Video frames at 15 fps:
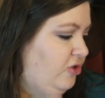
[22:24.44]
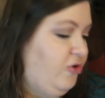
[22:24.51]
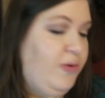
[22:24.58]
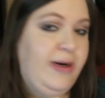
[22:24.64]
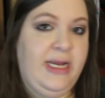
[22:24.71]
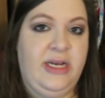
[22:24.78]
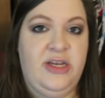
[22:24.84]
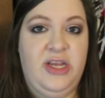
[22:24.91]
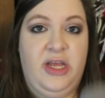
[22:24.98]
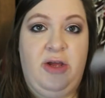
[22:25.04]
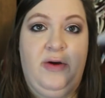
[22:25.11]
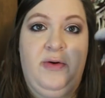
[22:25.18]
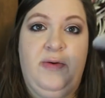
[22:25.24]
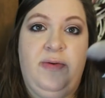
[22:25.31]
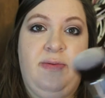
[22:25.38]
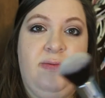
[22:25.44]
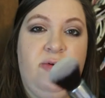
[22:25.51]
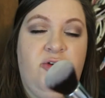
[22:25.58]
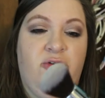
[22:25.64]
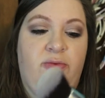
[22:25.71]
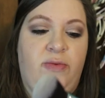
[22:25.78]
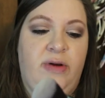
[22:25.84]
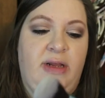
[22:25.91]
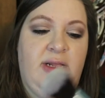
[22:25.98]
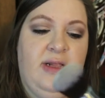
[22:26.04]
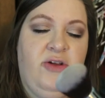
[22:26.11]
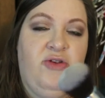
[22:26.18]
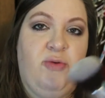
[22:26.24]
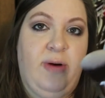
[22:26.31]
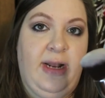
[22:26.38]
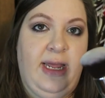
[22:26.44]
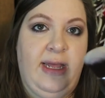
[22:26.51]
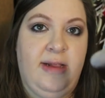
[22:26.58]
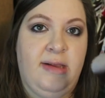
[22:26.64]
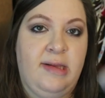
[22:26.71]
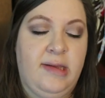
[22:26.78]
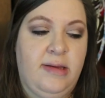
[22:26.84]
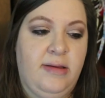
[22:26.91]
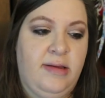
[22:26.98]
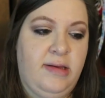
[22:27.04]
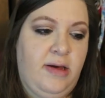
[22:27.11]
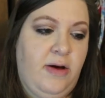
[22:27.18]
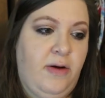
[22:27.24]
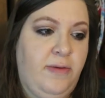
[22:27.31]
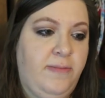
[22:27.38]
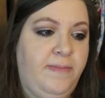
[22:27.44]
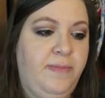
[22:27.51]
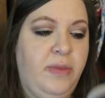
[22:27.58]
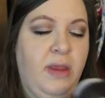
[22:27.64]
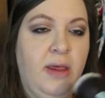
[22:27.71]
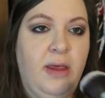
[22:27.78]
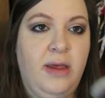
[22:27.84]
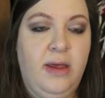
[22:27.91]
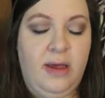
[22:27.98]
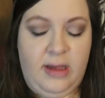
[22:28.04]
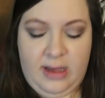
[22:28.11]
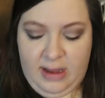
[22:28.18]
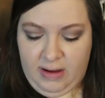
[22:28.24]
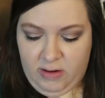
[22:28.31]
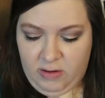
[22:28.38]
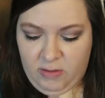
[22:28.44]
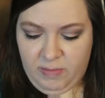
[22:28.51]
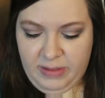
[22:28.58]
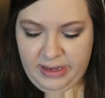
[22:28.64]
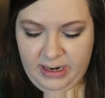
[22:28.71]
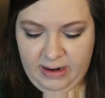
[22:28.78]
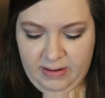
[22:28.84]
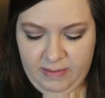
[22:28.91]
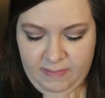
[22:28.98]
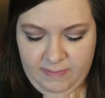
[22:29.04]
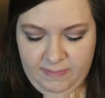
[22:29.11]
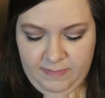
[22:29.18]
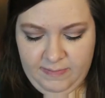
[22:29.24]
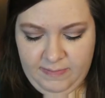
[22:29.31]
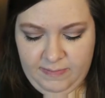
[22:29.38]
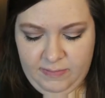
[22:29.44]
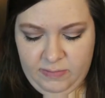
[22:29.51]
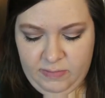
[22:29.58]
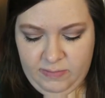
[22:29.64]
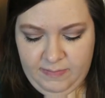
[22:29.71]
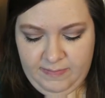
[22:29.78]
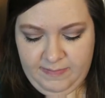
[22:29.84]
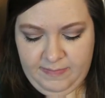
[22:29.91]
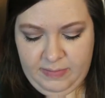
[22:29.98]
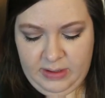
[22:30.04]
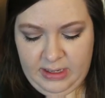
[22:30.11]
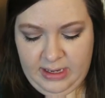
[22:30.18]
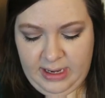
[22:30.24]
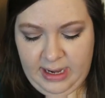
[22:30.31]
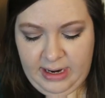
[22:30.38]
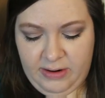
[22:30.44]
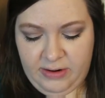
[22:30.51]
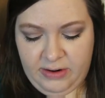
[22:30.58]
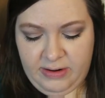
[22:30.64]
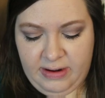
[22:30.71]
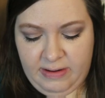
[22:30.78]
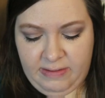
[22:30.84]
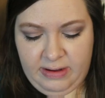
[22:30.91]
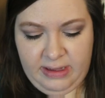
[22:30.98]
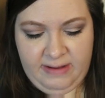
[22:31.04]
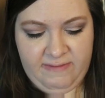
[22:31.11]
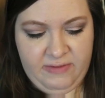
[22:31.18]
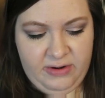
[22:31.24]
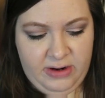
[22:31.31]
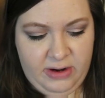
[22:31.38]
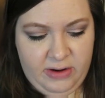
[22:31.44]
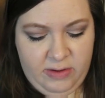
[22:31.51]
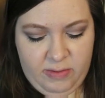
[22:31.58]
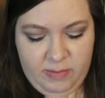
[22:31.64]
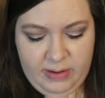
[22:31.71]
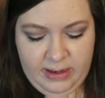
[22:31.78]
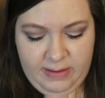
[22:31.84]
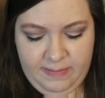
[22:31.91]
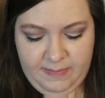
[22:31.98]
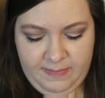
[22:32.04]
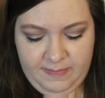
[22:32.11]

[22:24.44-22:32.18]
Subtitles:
$22, in the 20s, so I hope that it, I don't know how I'll ever know, but,